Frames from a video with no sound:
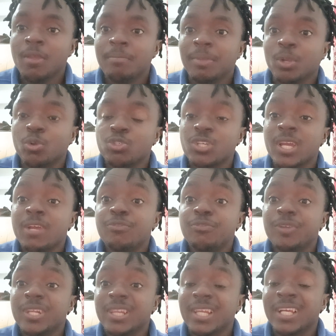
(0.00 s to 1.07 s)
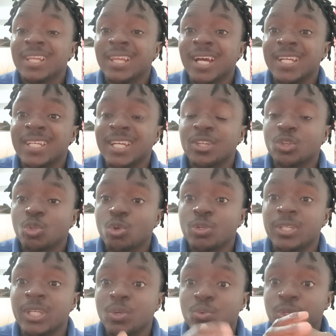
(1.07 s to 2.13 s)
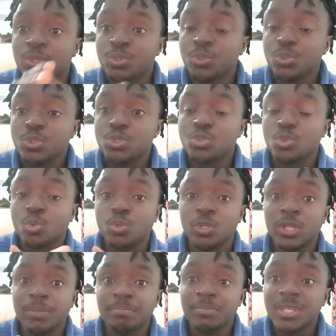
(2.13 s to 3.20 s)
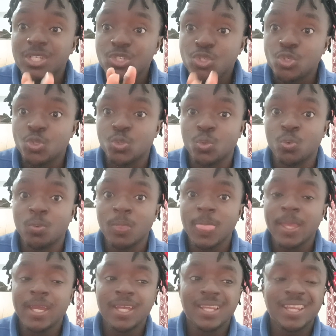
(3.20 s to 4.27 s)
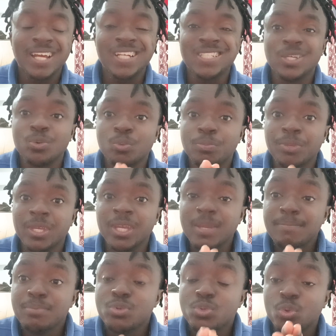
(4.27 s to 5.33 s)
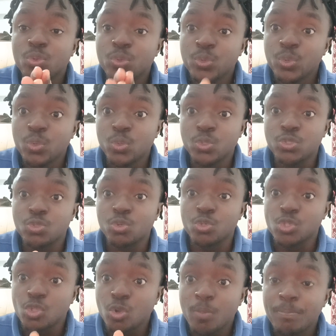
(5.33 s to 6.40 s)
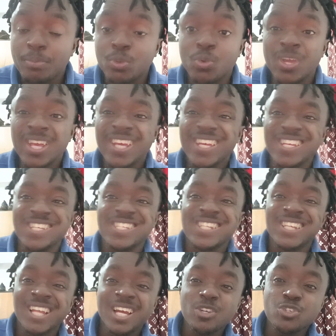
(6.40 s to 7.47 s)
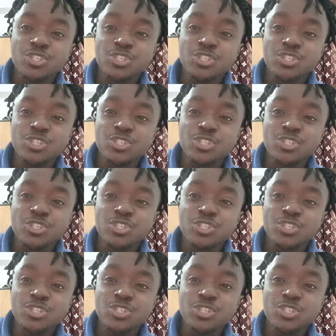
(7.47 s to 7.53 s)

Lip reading: Because everything that they thought they will use to limit you, that they will be able to use to stop you, is now